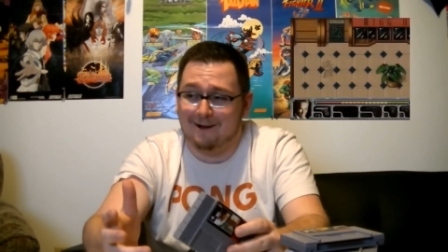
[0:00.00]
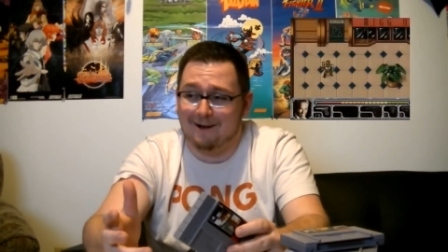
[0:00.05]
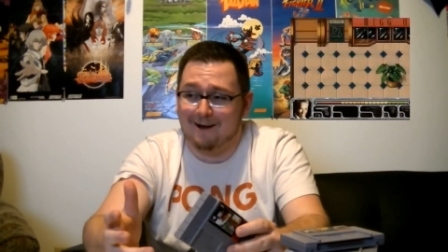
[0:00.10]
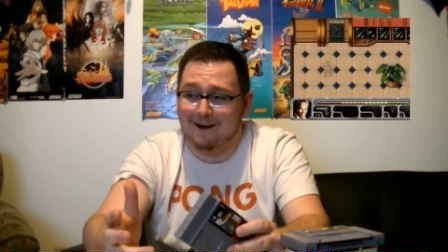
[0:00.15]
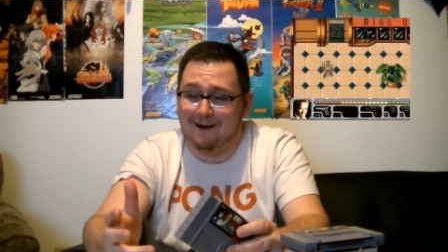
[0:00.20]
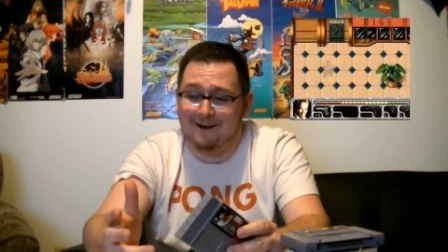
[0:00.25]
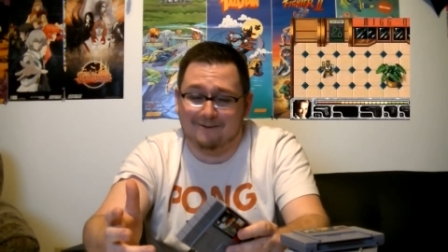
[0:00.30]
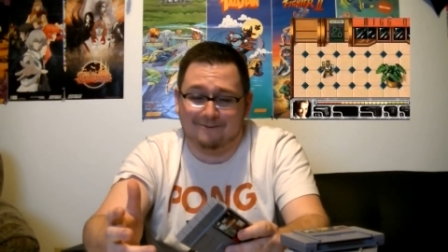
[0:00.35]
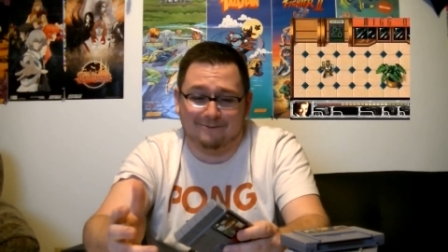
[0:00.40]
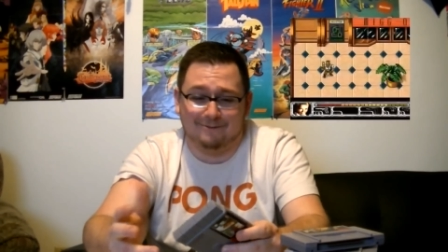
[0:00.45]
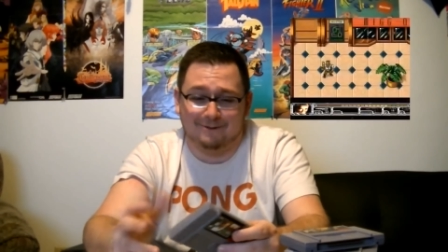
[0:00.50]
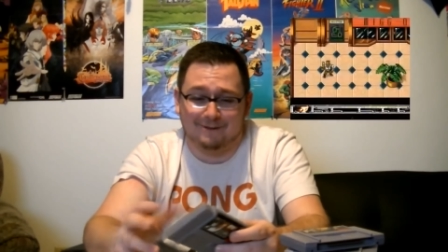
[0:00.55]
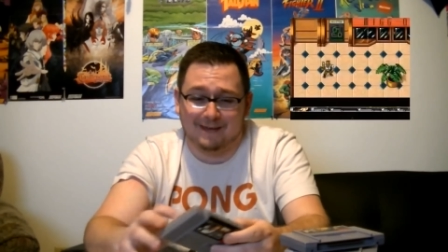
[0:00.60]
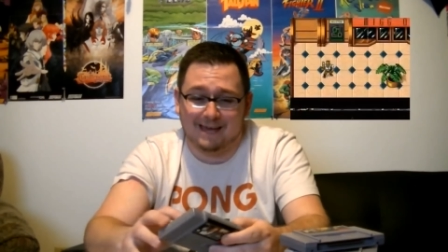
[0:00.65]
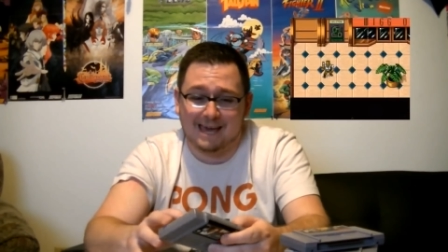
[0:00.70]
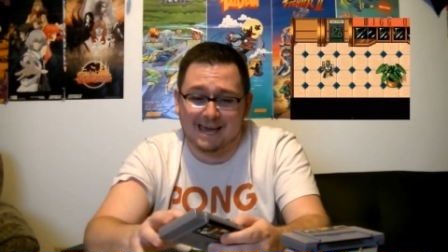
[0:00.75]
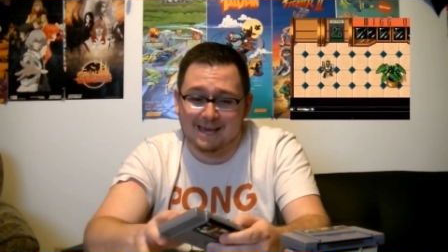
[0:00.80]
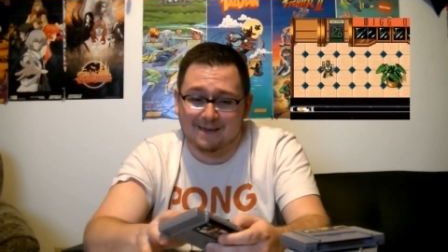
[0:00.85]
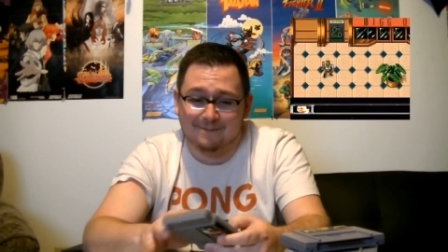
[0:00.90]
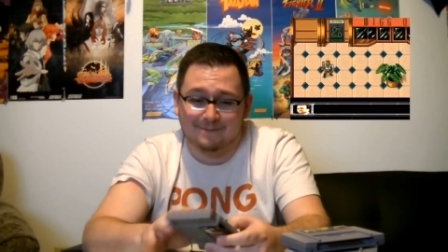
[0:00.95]
awful
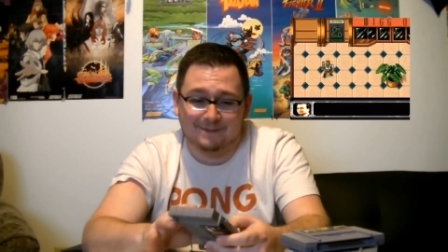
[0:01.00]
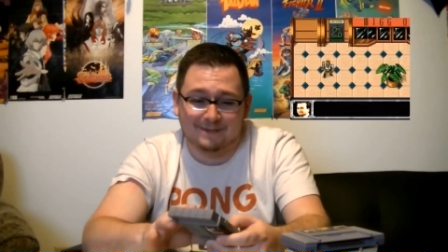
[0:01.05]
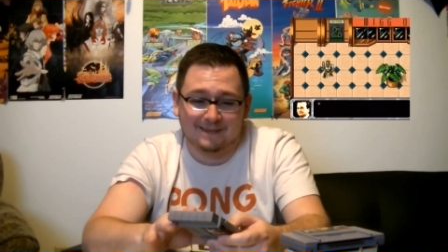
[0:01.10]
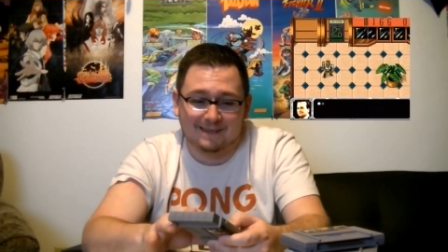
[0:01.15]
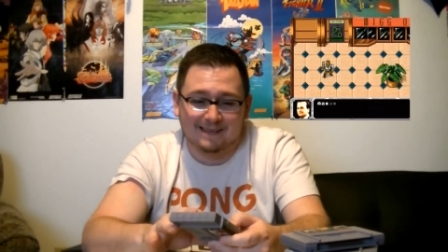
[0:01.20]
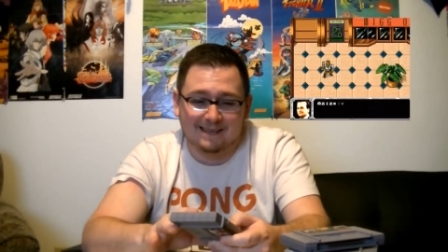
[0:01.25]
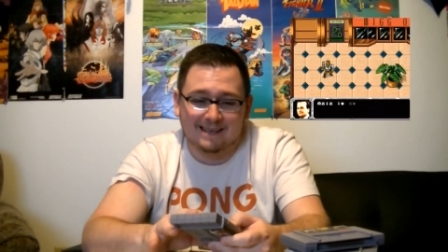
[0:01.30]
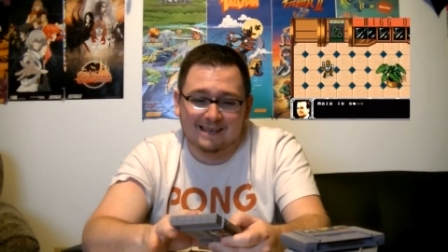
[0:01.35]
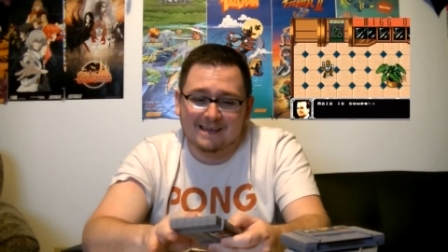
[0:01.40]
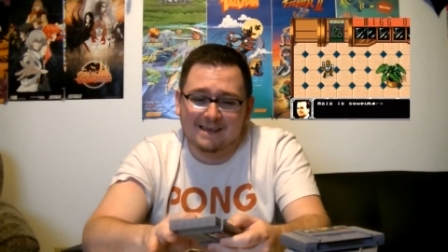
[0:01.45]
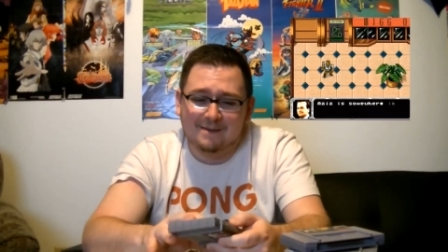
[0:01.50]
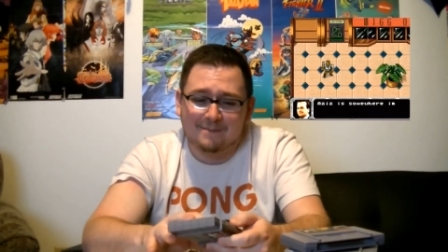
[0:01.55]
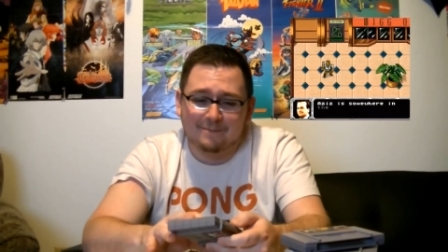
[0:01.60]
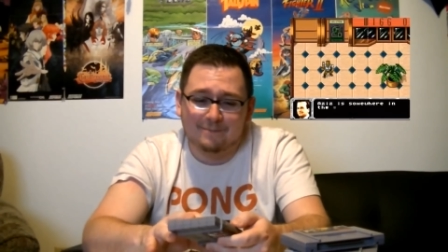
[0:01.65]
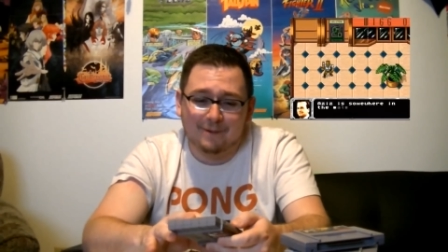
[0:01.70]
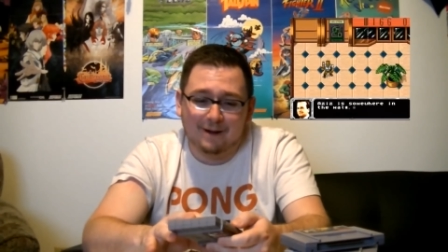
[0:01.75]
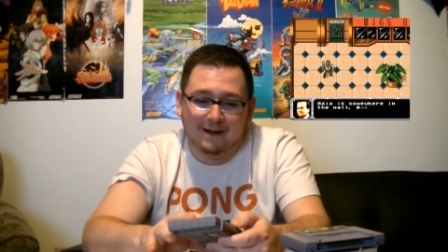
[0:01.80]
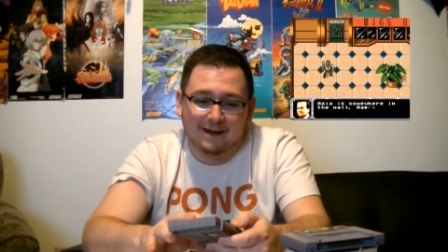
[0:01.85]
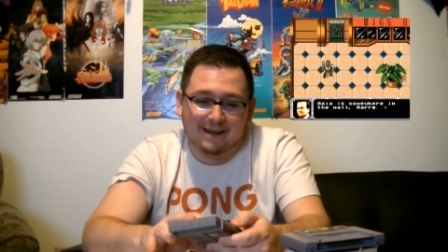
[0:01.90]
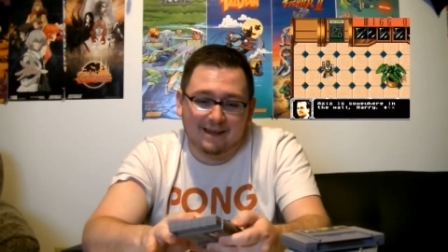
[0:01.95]
games.
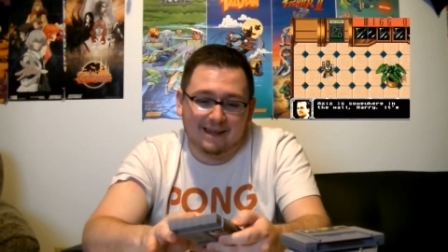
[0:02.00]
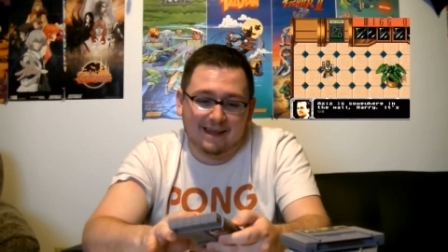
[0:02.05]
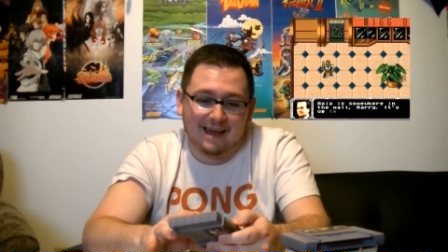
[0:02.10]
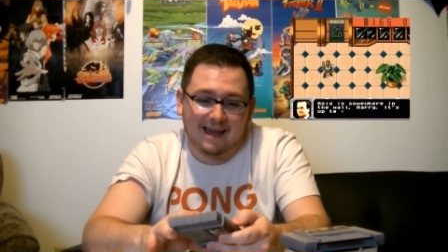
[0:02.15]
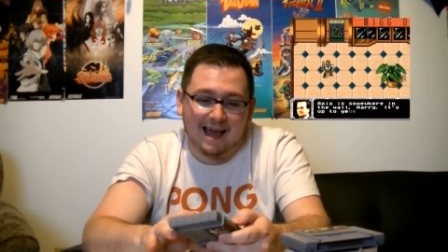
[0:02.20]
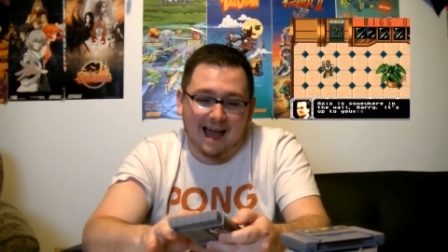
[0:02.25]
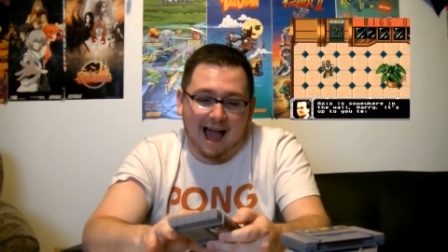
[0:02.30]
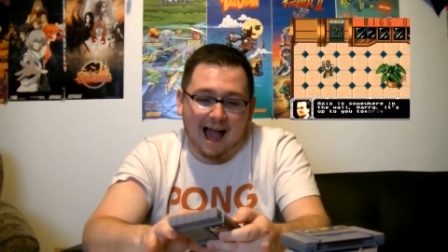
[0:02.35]
But